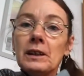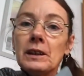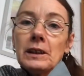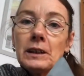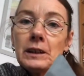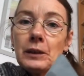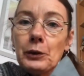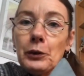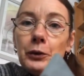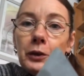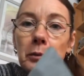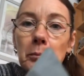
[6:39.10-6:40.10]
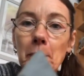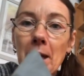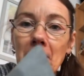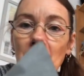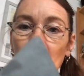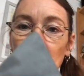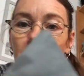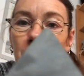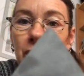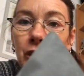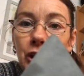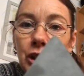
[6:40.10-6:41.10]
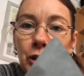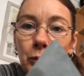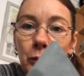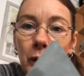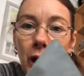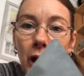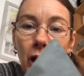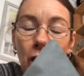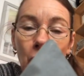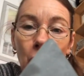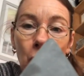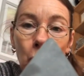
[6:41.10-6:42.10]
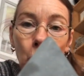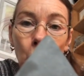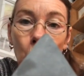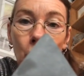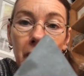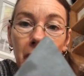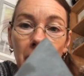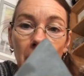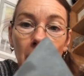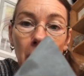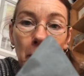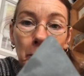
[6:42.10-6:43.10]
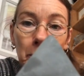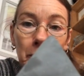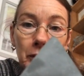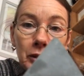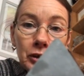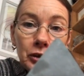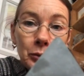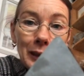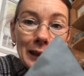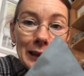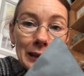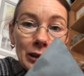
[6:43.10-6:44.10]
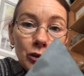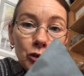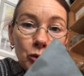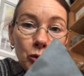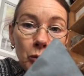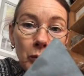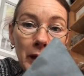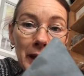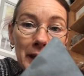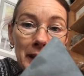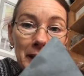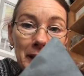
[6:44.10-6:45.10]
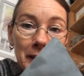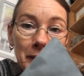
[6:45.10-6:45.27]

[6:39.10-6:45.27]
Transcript: So you can imagine that you are walking up to a little doorway